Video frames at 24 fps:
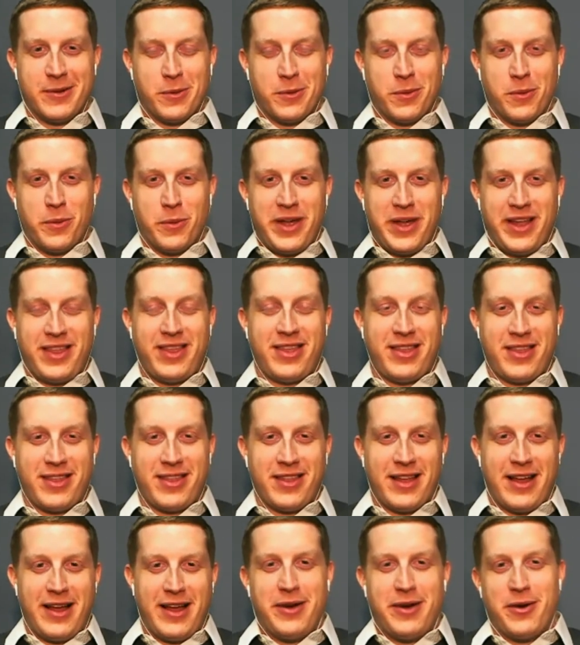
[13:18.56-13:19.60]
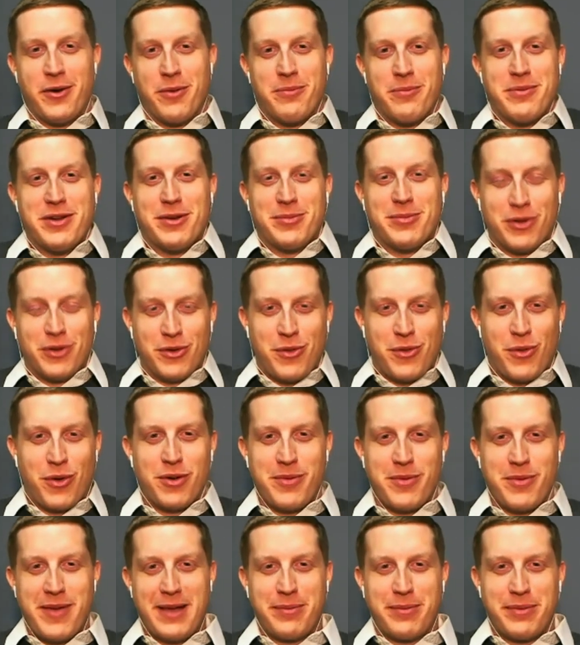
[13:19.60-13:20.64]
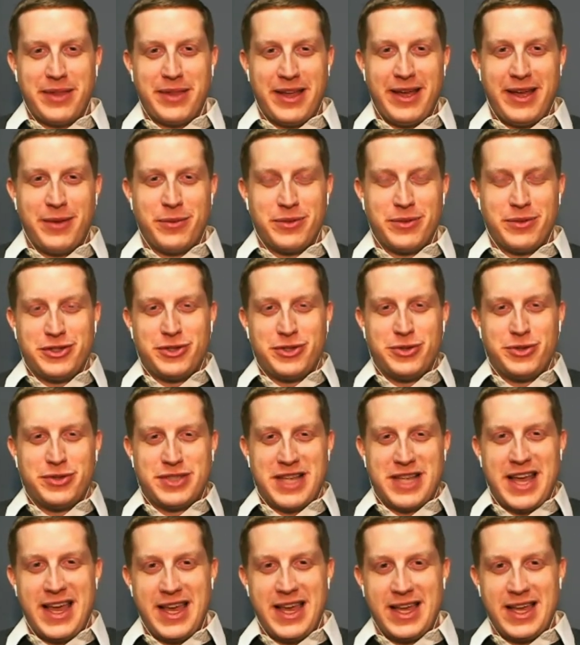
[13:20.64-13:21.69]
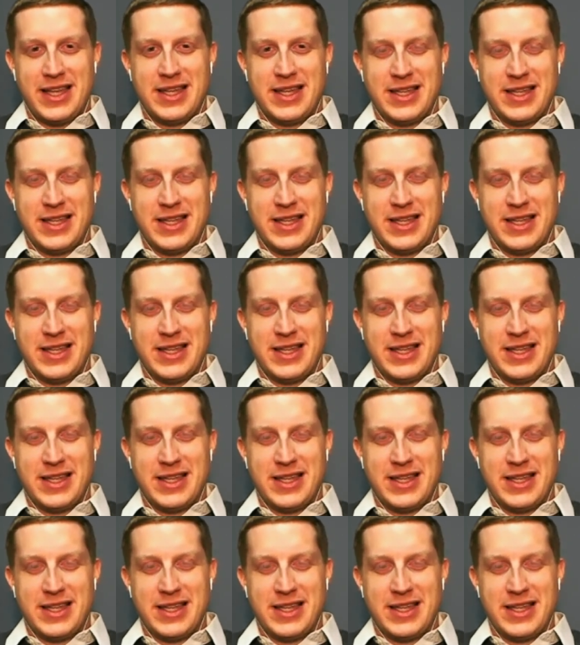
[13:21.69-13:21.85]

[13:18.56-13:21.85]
with, minimal quarterback play, wouldn't you say?